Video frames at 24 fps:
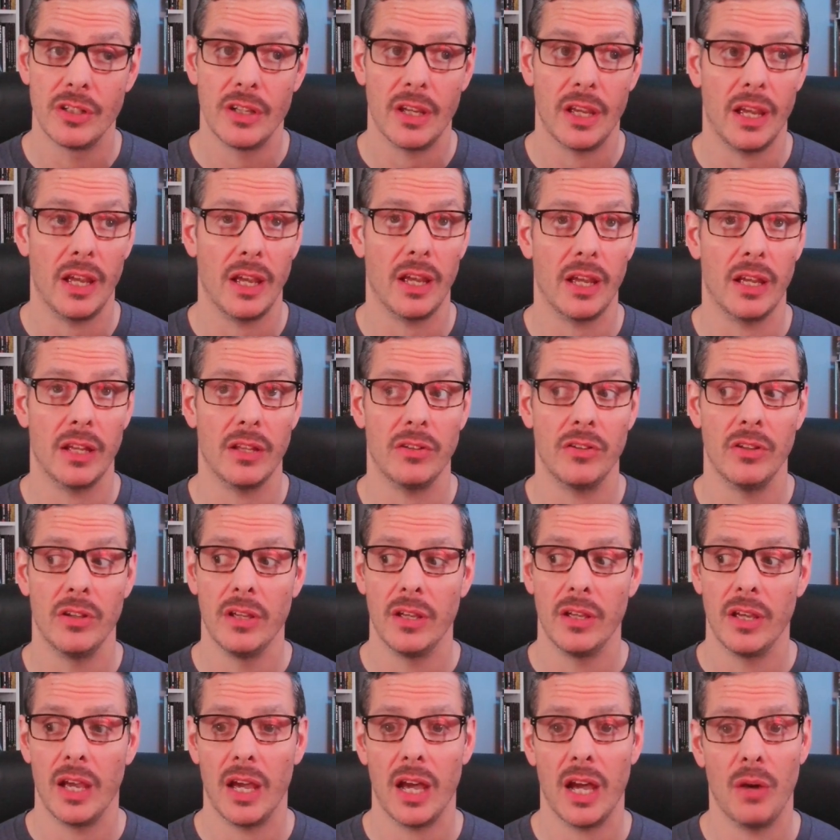and
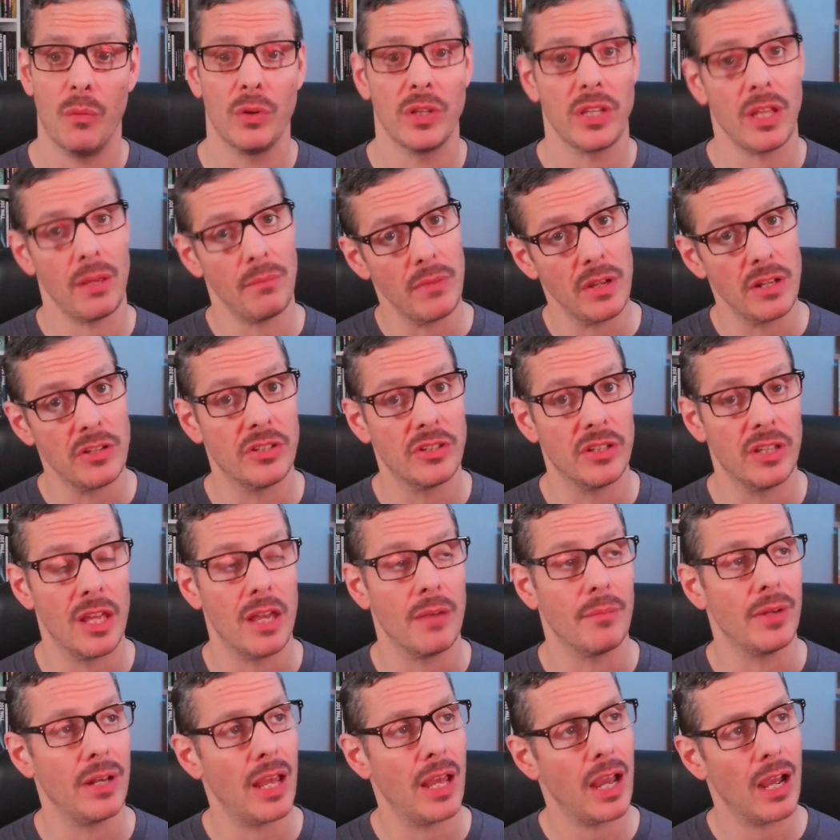how what that means to
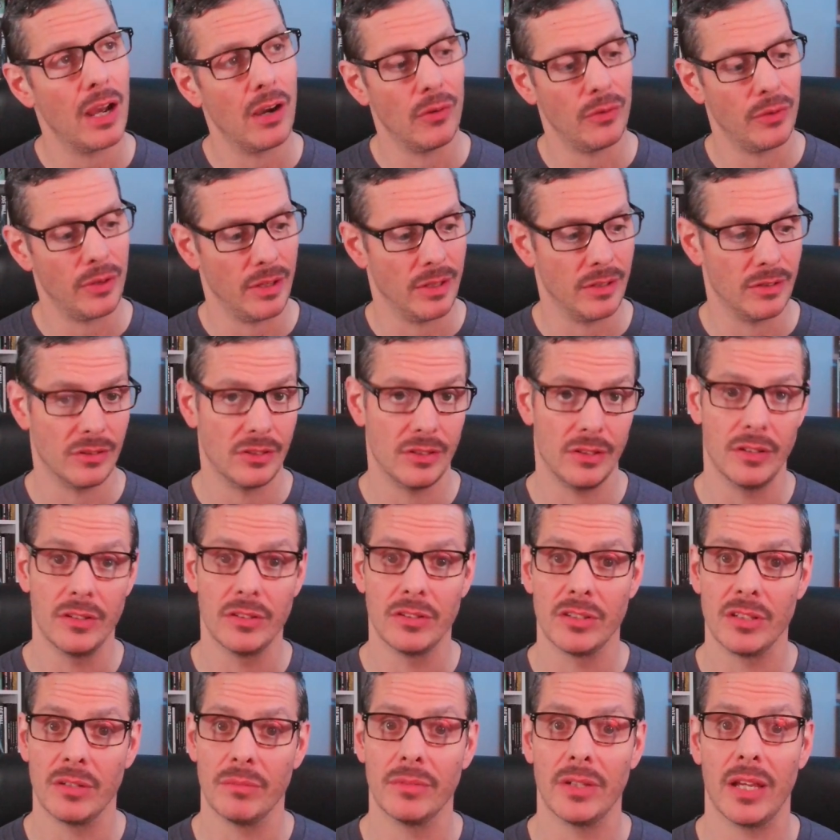them, and how the, in in
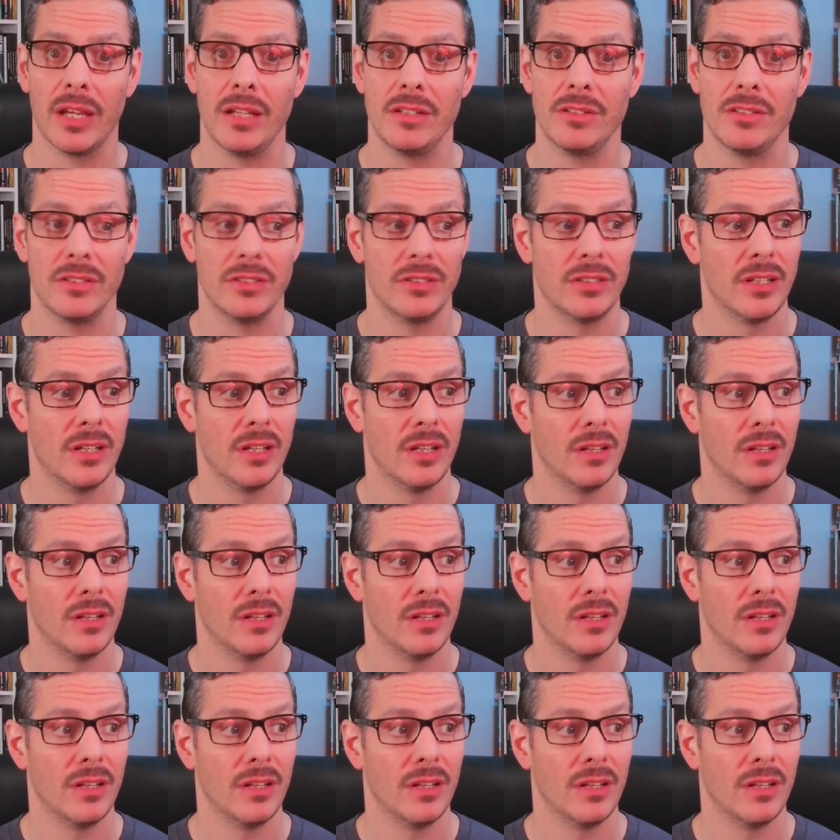some cases,